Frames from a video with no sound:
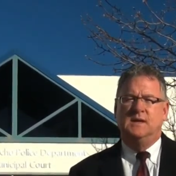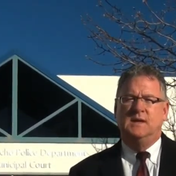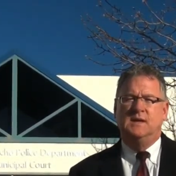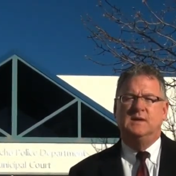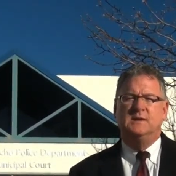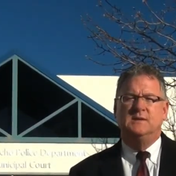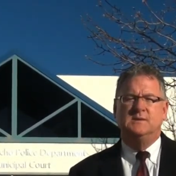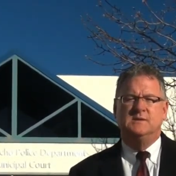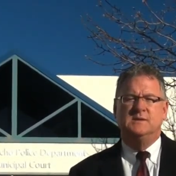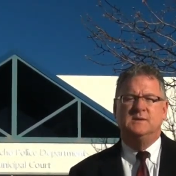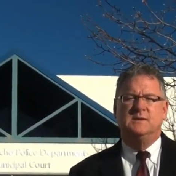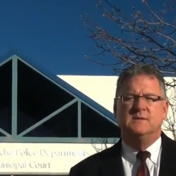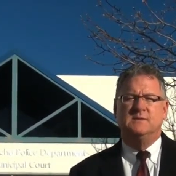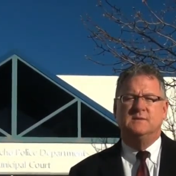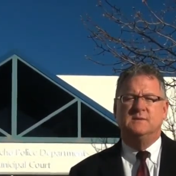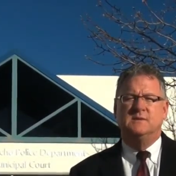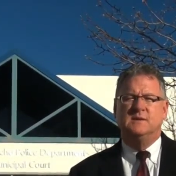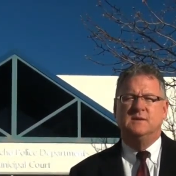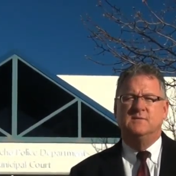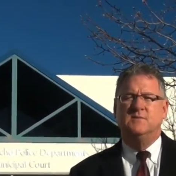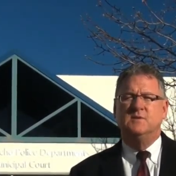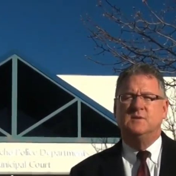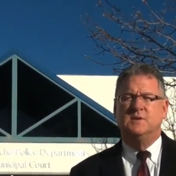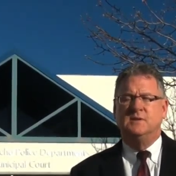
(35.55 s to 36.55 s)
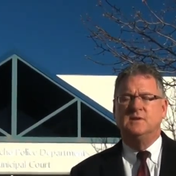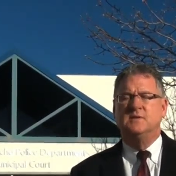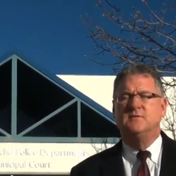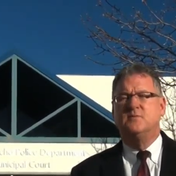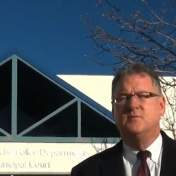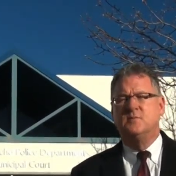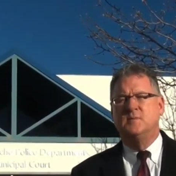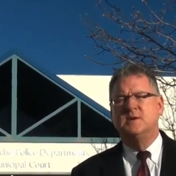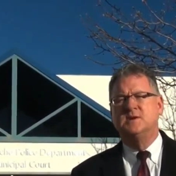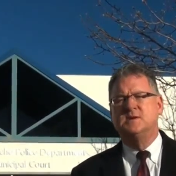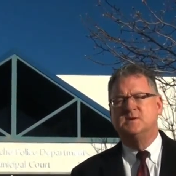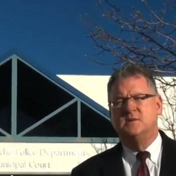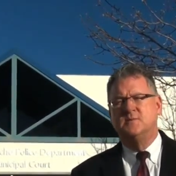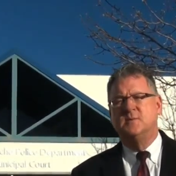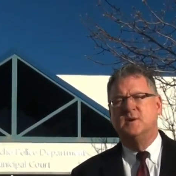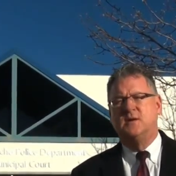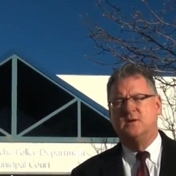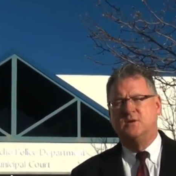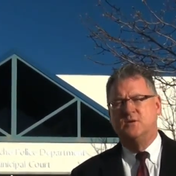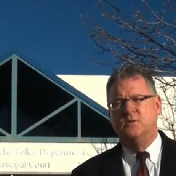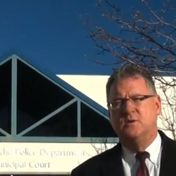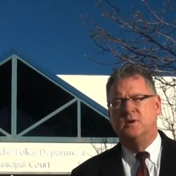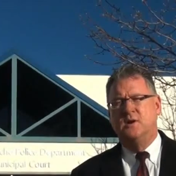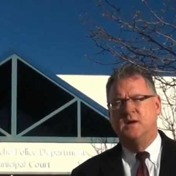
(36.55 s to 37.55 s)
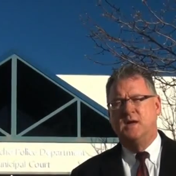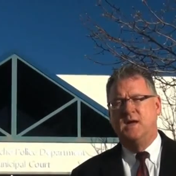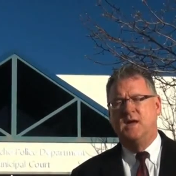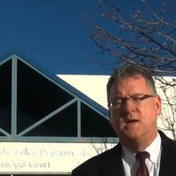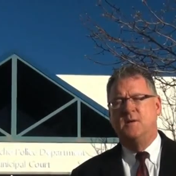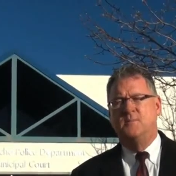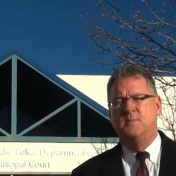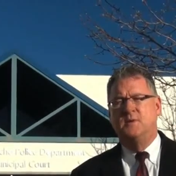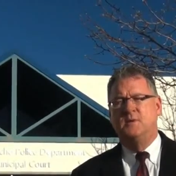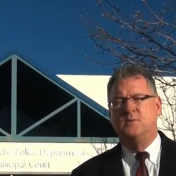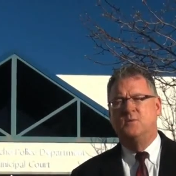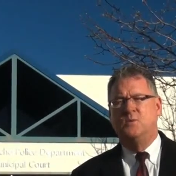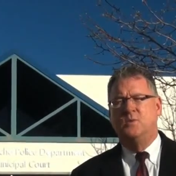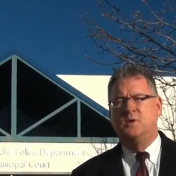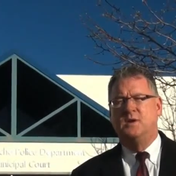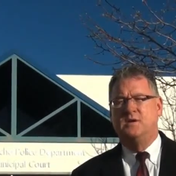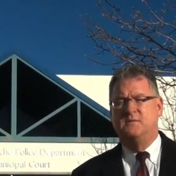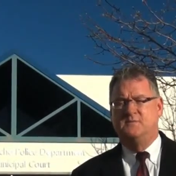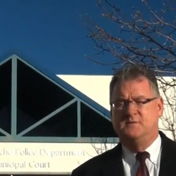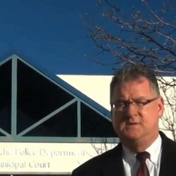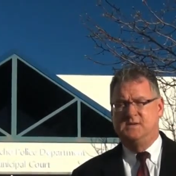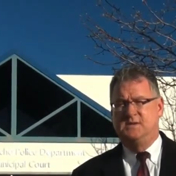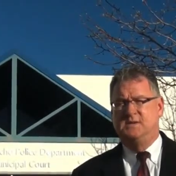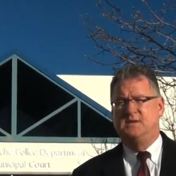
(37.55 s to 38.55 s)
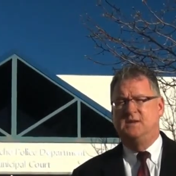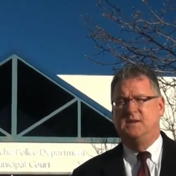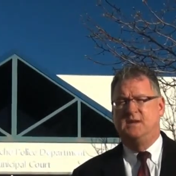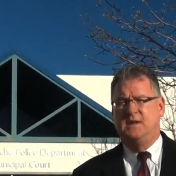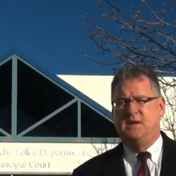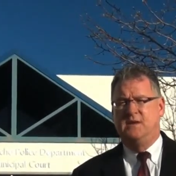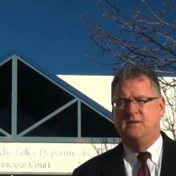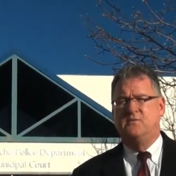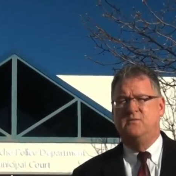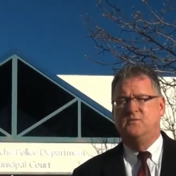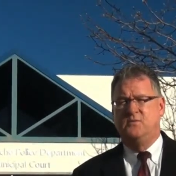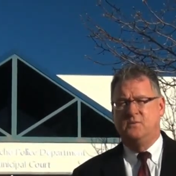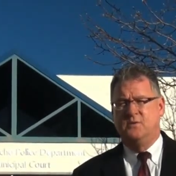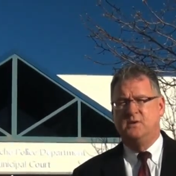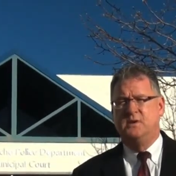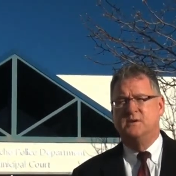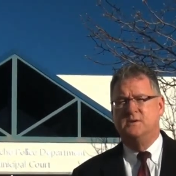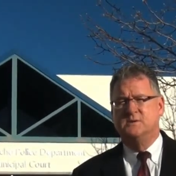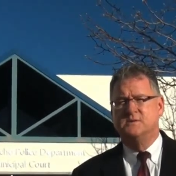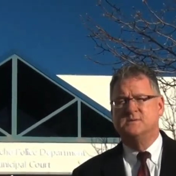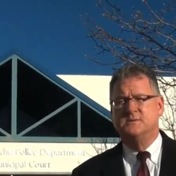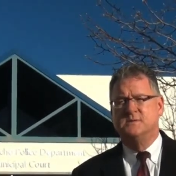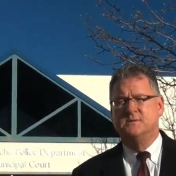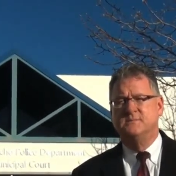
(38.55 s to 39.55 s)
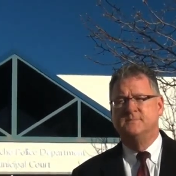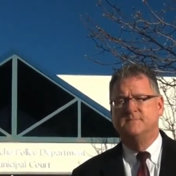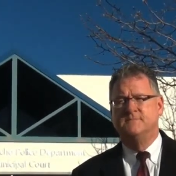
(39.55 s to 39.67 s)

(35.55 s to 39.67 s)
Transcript: and give you a little information about who I am and what I've done the last 4 years.